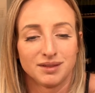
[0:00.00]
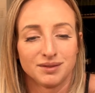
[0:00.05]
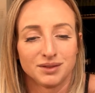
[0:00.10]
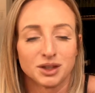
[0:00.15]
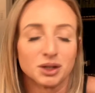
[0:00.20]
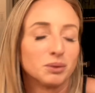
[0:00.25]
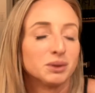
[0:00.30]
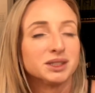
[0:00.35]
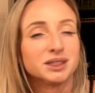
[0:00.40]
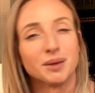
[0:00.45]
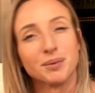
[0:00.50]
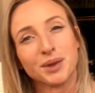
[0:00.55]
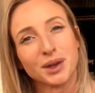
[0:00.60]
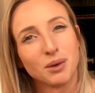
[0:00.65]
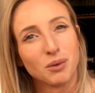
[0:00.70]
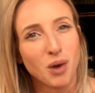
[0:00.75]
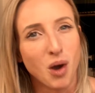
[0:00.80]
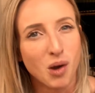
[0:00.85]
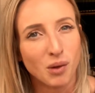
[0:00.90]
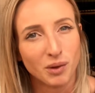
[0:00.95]
there was something
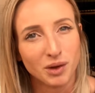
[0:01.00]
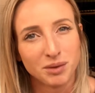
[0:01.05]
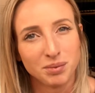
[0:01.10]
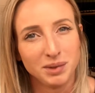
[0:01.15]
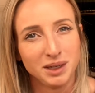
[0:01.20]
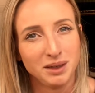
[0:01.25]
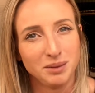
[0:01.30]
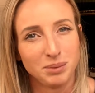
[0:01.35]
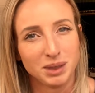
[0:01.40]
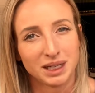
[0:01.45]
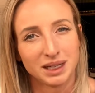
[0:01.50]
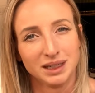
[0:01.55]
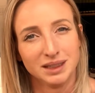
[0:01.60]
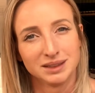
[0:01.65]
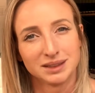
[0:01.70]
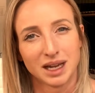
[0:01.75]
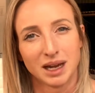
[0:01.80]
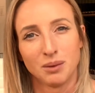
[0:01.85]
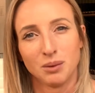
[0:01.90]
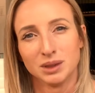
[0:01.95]
wrong with me
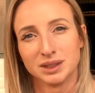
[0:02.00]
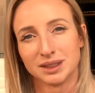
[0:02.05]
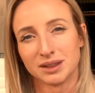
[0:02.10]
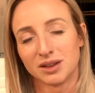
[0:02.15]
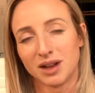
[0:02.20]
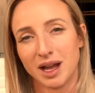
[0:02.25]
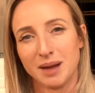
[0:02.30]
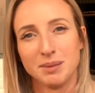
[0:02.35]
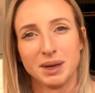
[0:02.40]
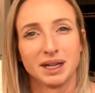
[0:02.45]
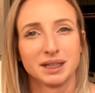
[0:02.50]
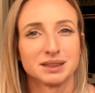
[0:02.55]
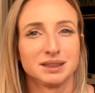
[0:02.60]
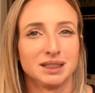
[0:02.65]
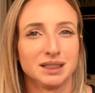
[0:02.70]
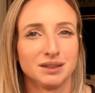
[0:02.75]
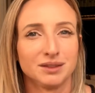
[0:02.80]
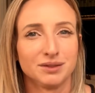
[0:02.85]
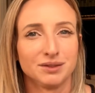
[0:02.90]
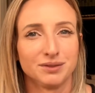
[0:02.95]
because I wasn't
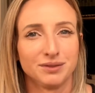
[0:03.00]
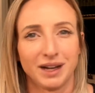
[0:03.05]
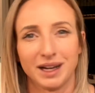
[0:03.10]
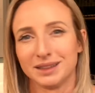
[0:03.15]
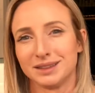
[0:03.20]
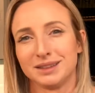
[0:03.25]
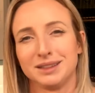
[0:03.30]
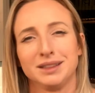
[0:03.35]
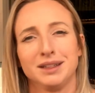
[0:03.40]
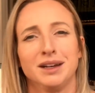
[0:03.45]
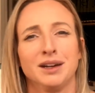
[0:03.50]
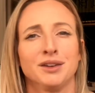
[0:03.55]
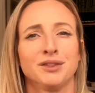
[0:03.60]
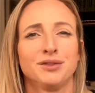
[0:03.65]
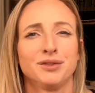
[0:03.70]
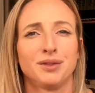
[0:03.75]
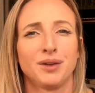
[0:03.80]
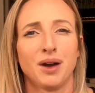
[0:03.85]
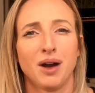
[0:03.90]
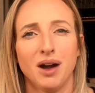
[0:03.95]
climaxing fast enough,
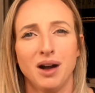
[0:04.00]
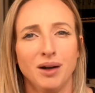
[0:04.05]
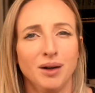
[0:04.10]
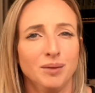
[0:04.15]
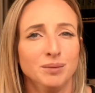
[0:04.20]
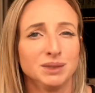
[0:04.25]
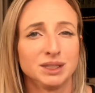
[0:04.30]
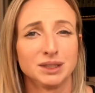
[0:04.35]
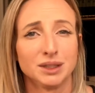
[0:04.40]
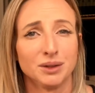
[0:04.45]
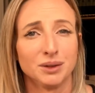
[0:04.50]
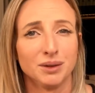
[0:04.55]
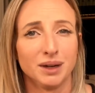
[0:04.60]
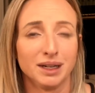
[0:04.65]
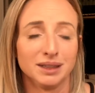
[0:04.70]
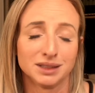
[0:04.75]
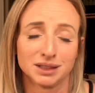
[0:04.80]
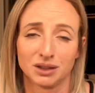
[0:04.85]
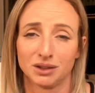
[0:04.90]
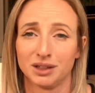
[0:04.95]
so I
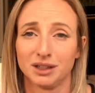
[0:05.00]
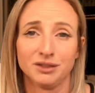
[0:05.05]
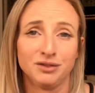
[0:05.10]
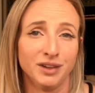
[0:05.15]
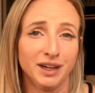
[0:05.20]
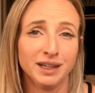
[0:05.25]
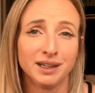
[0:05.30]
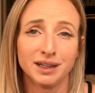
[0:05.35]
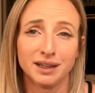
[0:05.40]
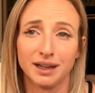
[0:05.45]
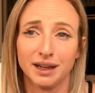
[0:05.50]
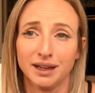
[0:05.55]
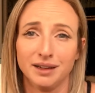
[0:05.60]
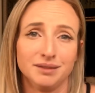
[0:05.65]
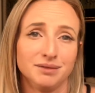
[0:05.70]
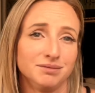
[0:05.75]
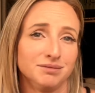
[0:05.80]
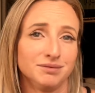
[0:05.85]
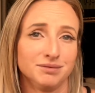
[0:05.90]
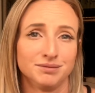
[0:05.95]
started faking it
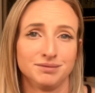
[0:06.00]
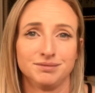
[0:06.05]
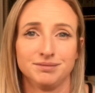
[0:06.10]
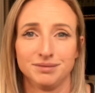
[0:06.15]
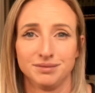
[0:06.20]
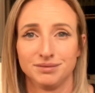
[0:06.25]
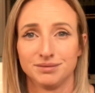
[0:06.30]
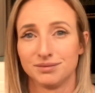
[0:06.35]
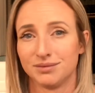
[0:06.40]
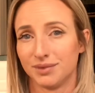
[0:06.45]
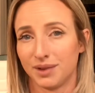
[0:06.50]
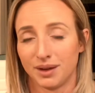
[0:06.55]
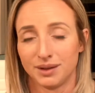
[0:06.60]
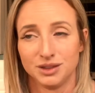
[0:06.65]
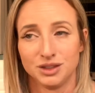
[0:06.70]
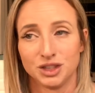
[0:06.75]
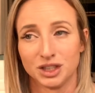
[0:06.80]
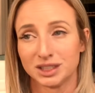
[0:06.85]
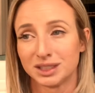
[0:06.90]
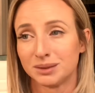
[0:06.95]

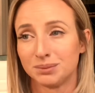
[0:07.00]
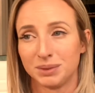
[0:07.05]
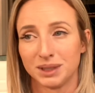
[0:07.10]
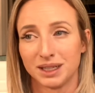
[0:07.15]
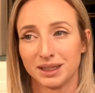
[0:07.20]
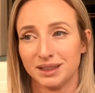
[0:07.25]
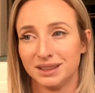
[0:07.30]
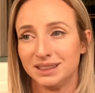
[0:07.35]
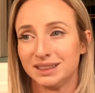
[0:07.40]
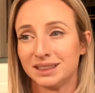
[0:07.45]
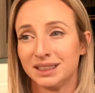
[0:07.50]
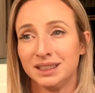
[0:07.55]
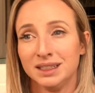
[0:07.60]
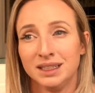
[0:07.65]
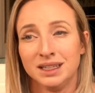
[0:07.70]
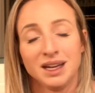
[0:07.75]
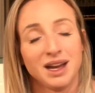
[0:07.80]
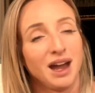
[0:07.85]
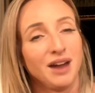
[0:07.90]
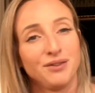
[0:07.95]
just because
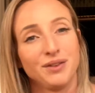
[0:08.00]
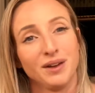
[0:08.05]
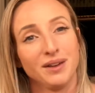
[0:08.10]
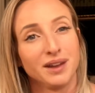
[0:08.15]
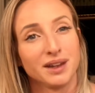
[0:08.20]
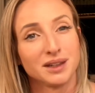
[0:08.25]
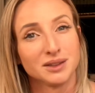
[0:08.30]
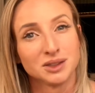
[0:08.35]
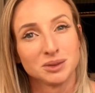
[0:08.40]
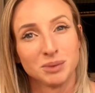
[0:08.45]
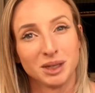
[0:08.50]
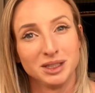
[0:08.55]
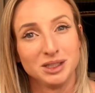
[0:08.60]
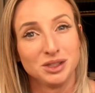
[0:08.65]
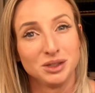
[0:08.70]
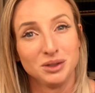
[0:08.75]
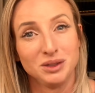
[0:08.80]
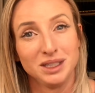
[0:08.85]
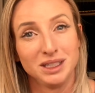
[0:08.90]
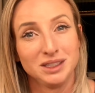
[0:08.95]
I felt like it was my
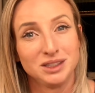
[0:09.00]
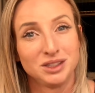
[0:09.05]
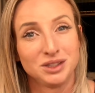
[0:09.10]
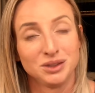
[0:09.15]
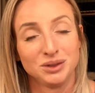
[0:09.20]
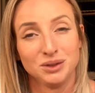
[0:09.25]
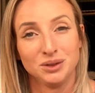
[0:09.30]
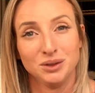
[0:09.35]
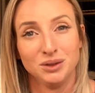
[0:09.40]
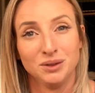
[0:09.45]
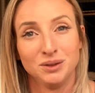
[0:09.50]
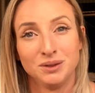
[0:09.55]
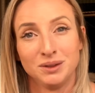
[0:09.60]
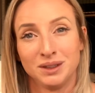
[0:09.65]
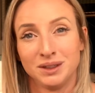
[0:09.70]
duty to